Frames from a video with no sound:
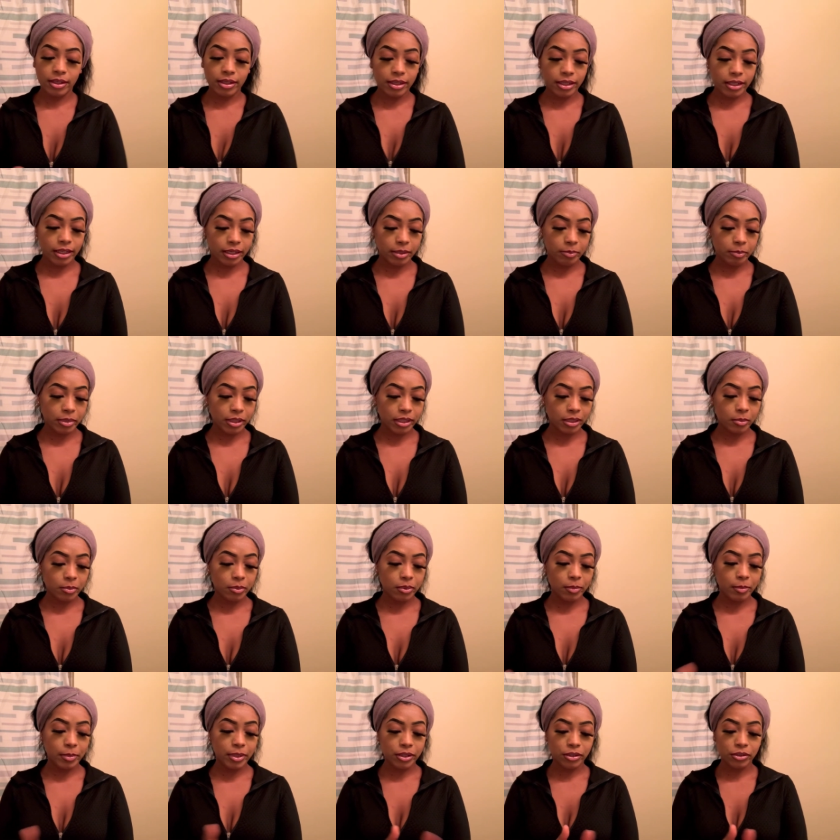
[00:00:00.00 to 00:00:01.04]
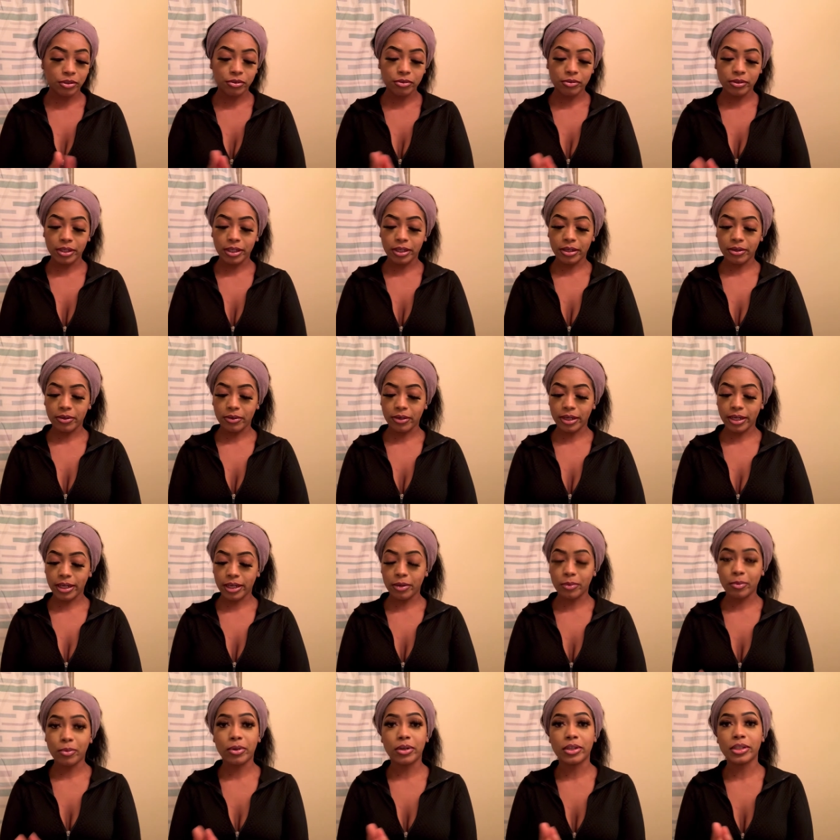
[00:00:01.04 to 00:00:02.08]
I'm about to put my jewelry on. I
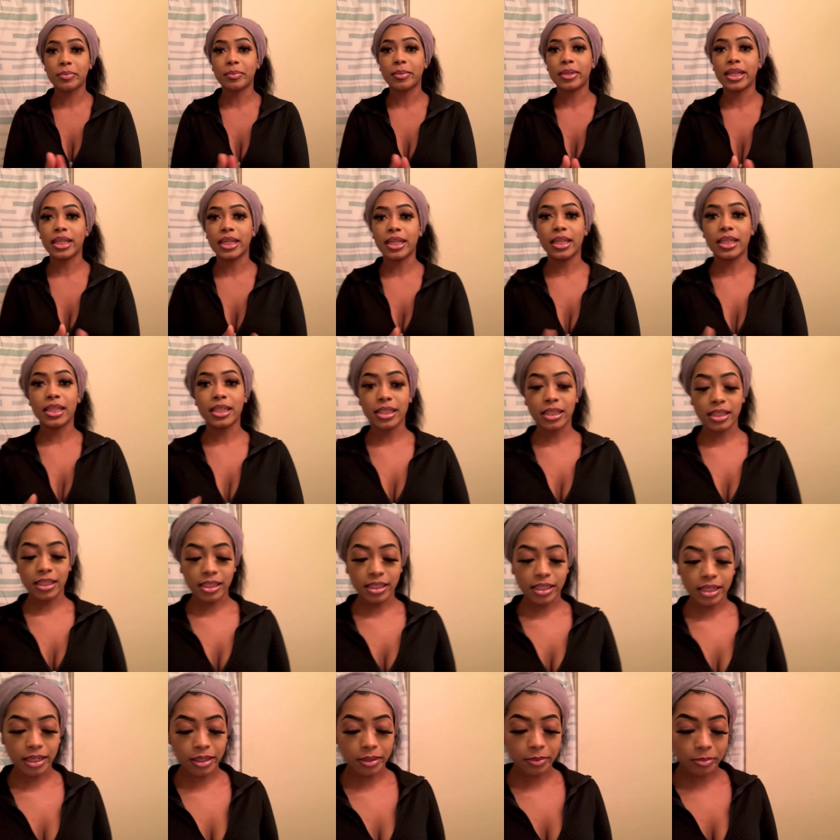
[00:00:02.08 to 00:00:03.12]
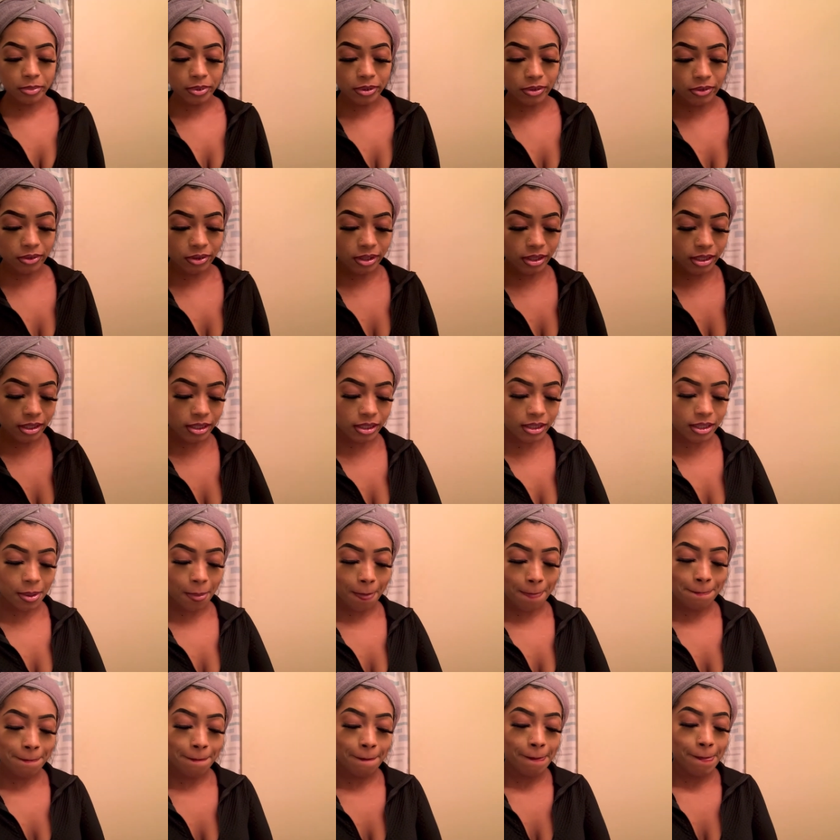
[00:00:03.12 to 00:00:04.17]
gotta wash my hands since I didn't put all this
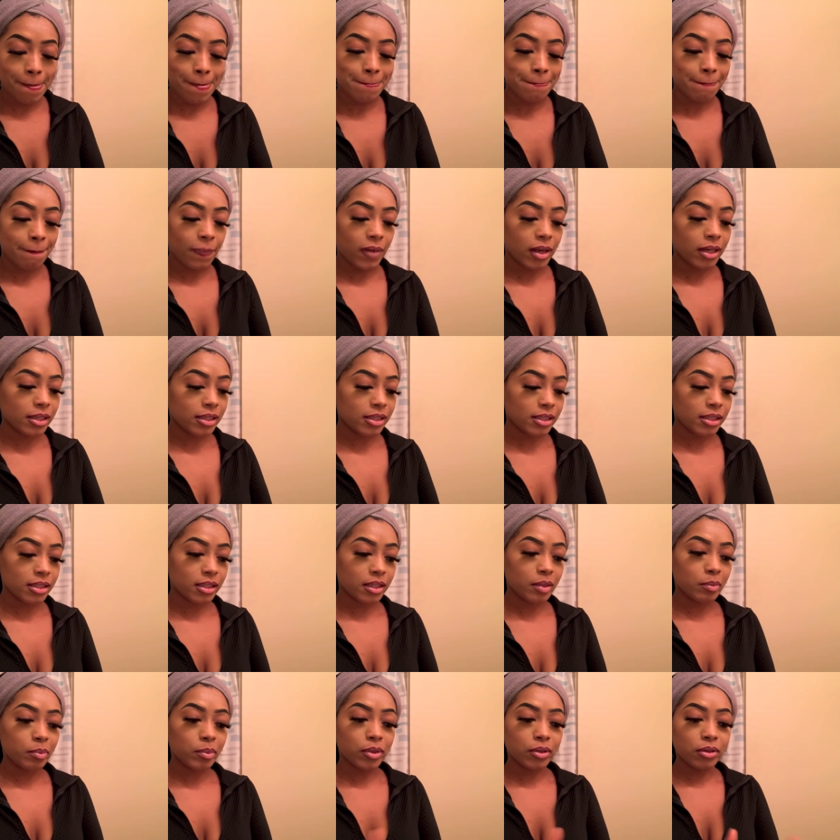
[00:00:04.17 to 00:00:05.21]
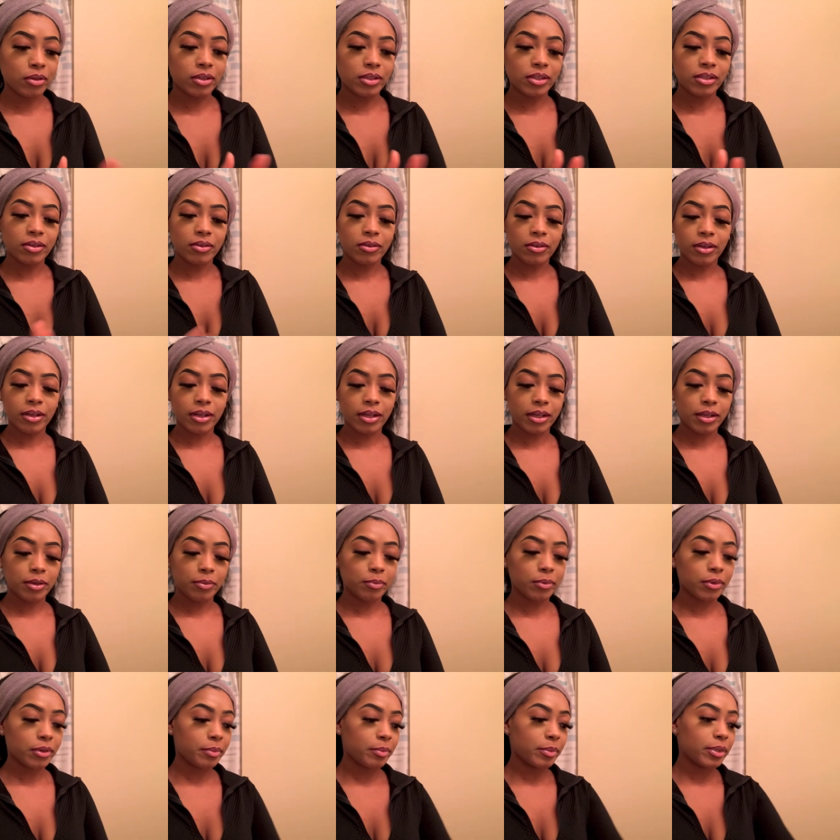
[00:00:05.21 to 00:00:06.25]
lip gloss on. I didn't
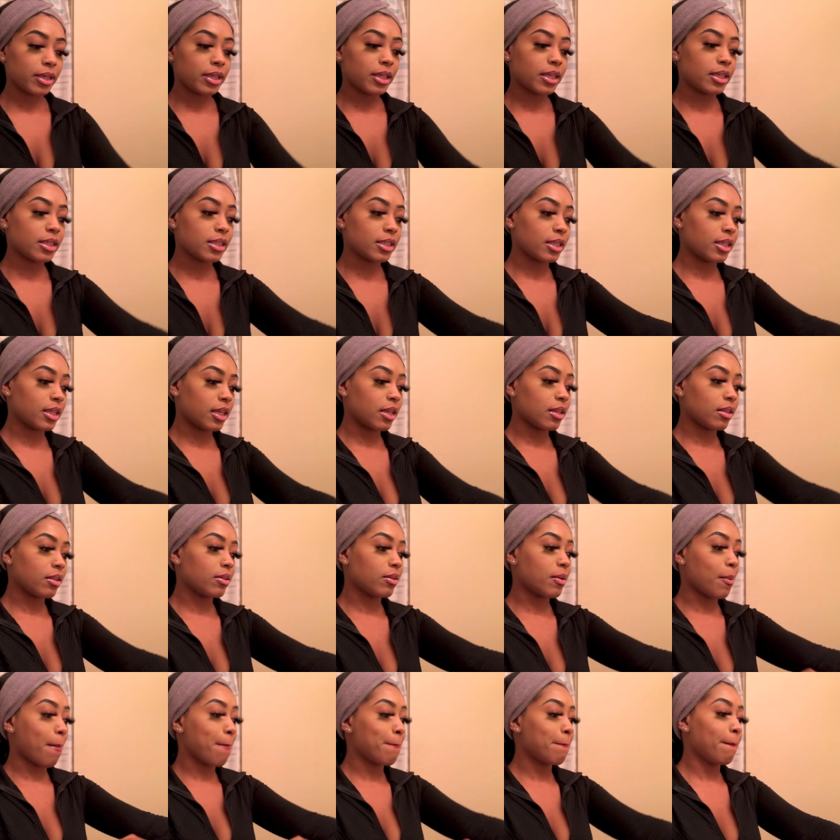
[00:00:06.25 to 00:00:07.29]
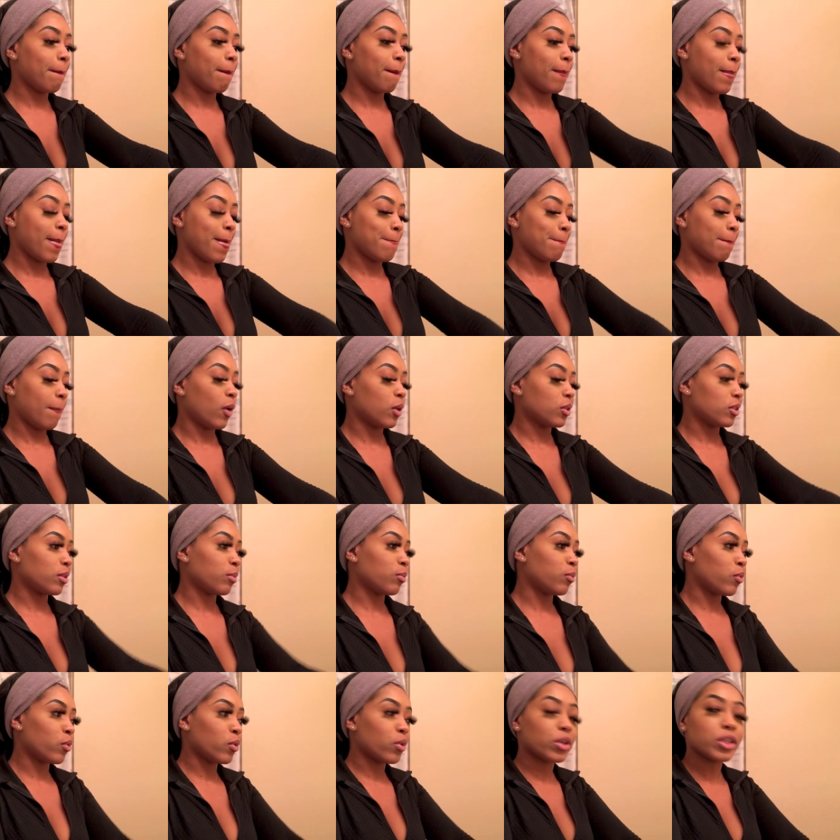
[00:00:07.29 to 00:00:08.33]
rub my hands together. So I'm
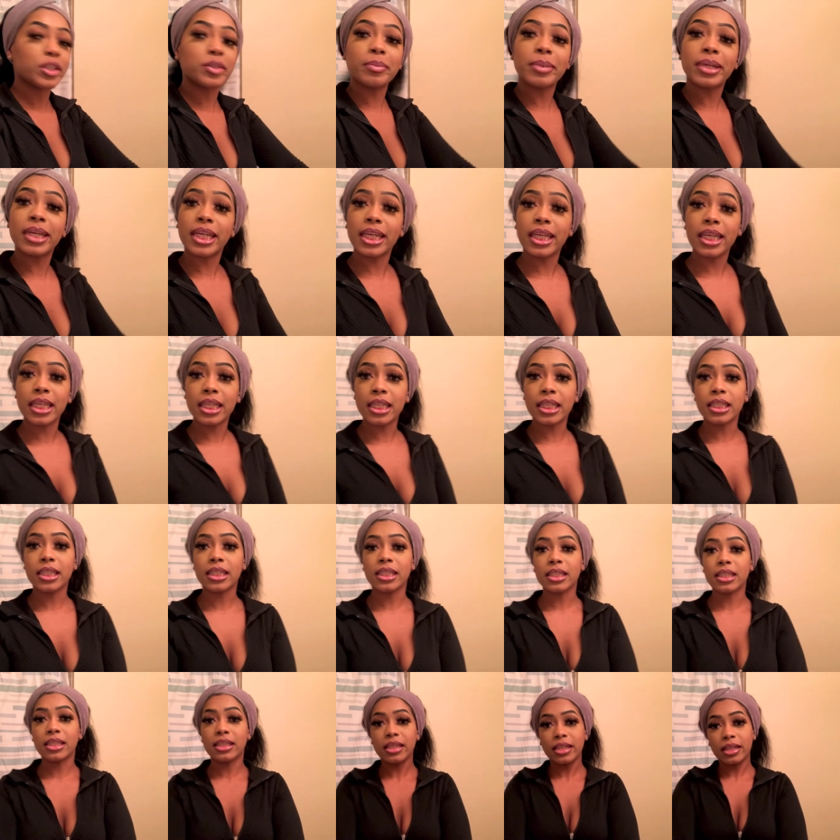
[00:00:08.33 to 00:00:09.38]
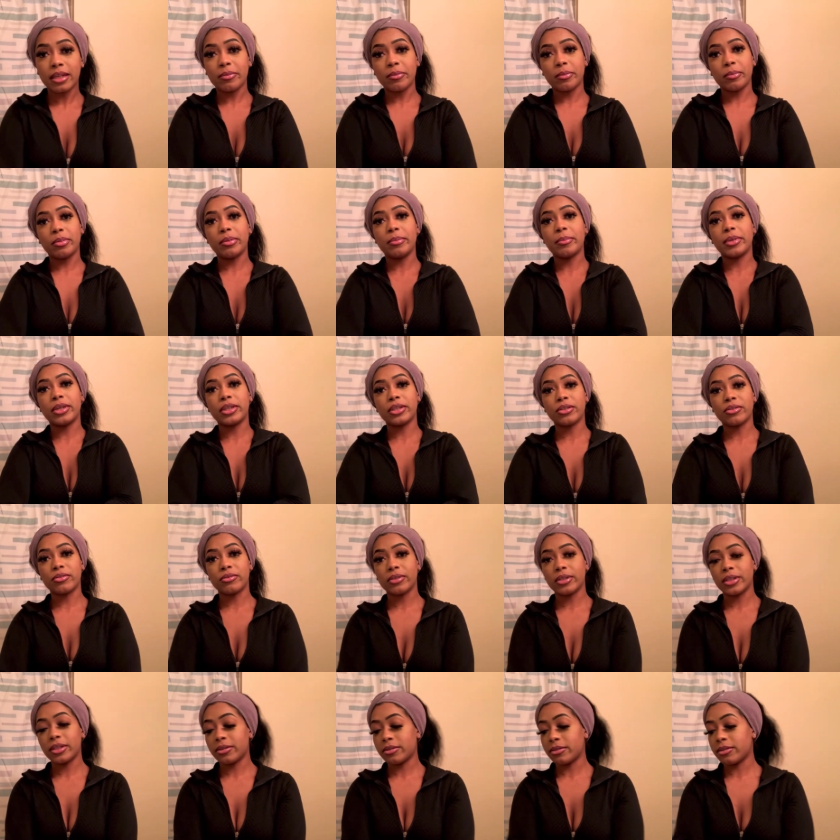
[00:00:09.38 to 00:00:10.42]
gonna wash my hands and then I'm gonna put my
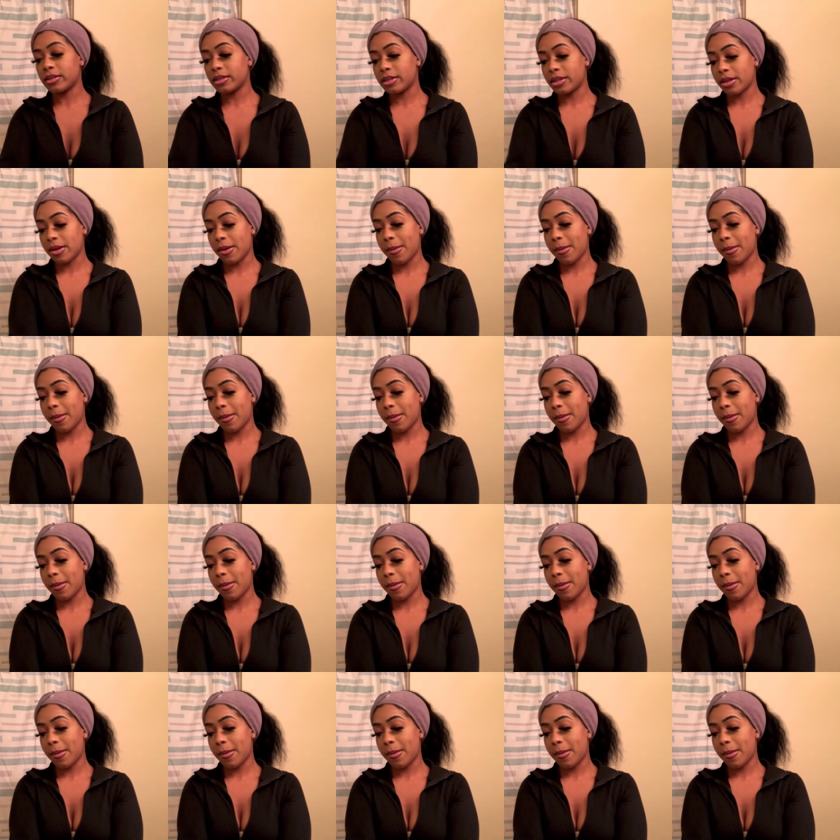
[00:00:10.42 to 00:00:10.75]
jewelry on.